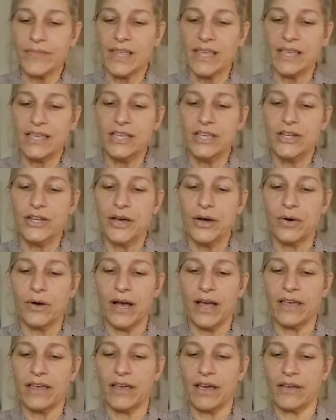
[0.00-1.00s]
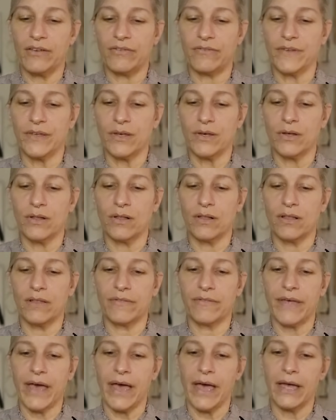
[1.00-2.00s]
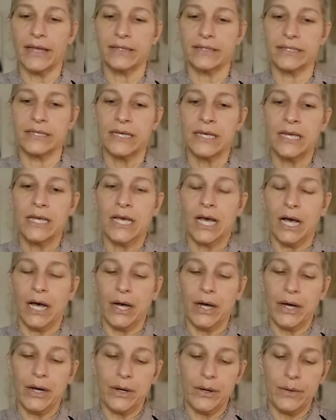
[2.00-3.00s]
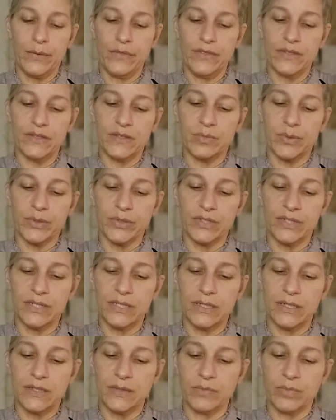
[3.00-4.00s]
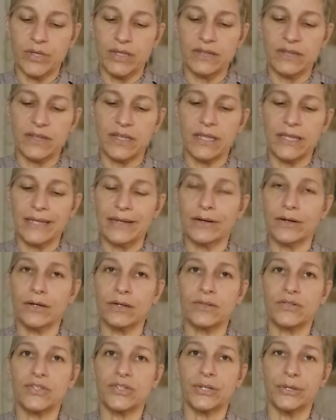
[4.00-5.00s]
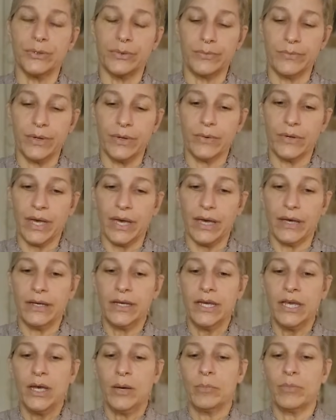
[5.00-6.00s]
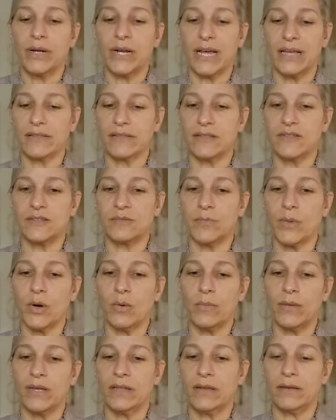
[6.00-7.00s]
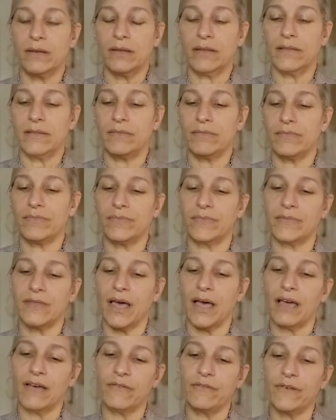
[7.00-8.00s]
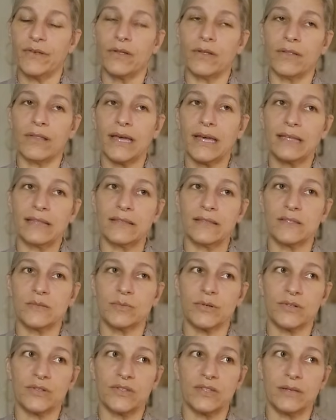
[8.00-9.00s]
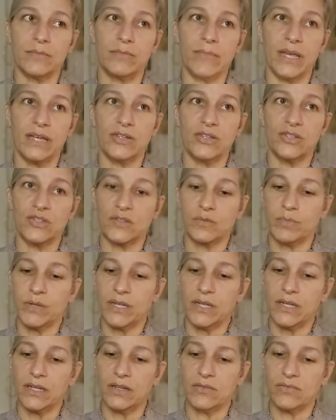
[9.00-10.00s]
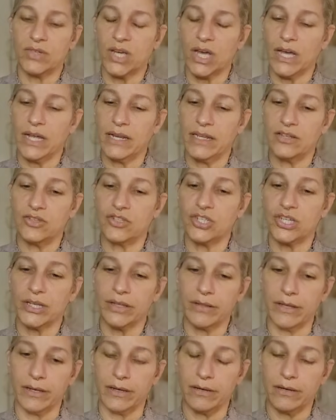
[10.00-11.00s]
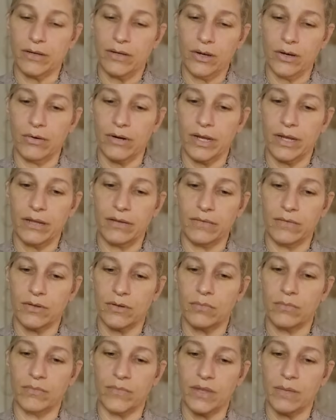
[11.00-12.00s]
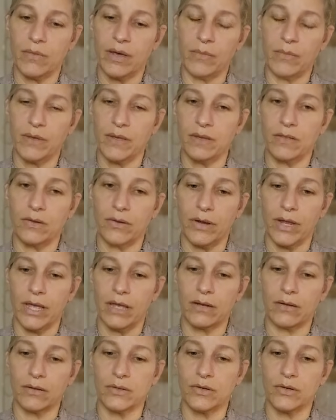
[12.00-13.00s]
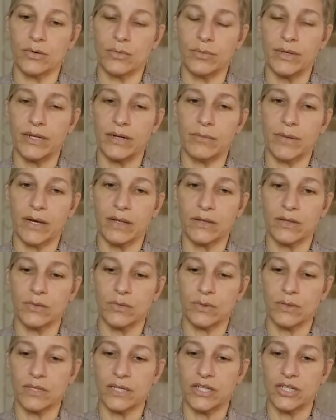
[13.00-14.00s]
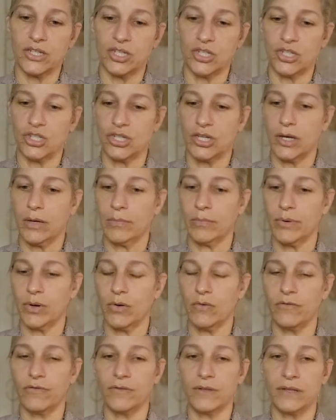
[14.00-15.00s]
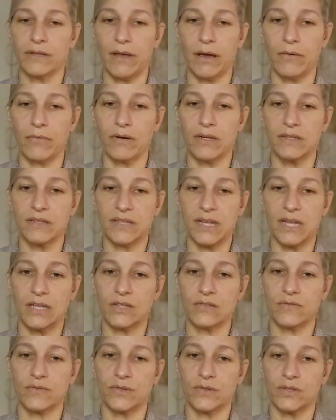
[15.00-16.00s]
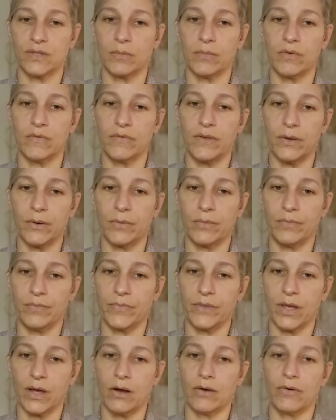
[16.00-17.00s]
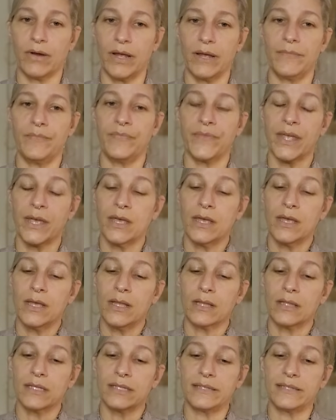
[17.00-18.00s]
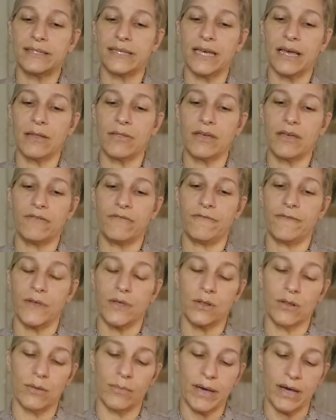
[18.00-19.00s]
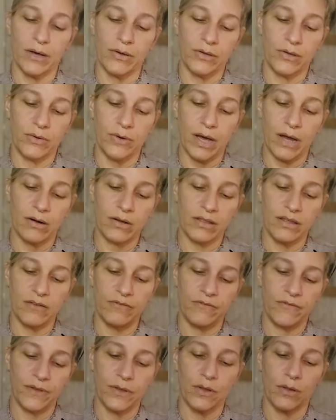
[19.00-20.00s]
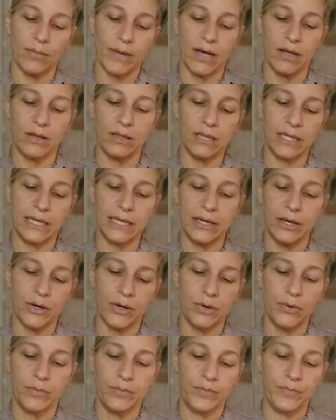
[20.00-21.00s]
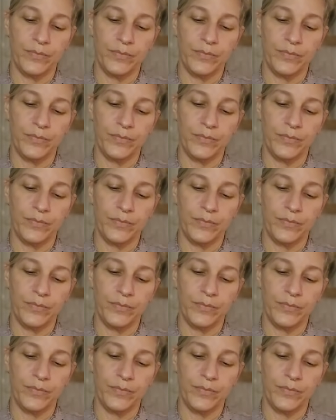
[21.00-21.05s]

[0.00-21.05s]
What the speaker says: you know, I feel that this person is clear too, okay? But at this moment, I feel like this person may just be kind of chilling, all right? They might be in their head a little bit about the relationship. Hopefully that resonates for some of you, all right? Let's see how they feel about you. How do they feel about Leo?